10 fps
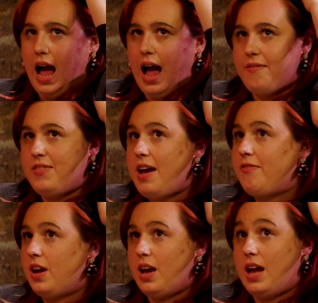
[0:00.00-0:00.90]
I've
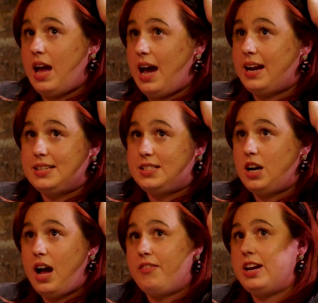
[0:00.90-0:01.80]
never, and I still
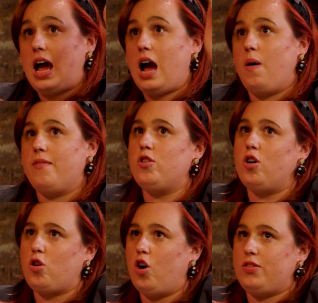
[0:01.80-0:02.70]
haven't now, I've
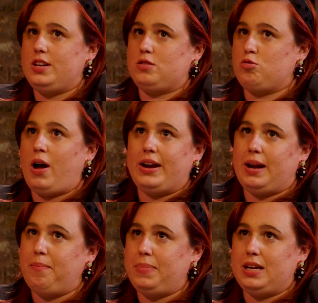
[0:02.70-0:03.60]
not got these grand
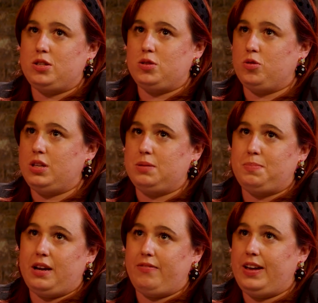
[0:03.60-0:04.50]
ambitions or these
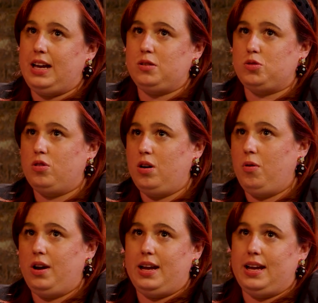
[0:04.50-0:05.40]
big things, or I
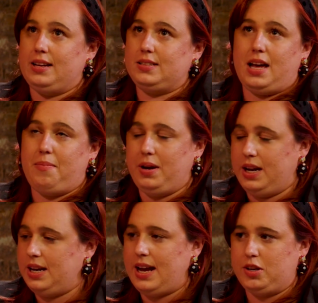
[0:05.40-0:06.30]
want to hit 10
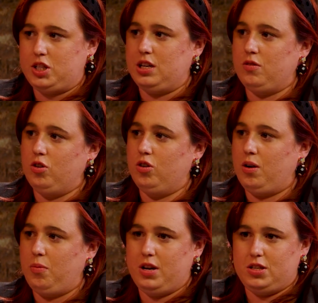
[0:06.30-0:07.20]
million next year, or I
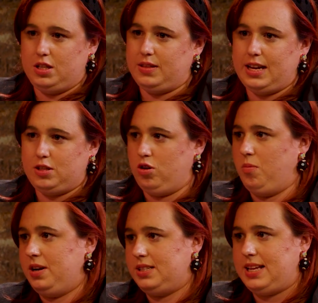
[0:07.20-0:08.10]
want to do this, or I
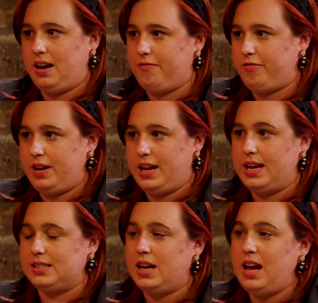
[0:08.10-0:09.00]
want to sell in 3
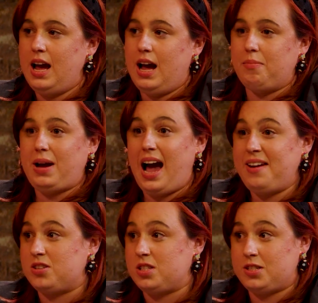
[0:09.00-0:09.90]
years. I'm kind
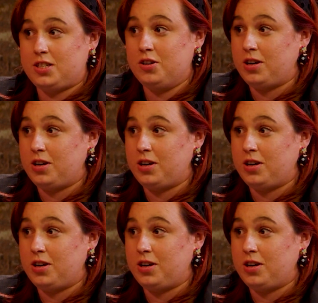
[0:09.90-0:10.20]
of just still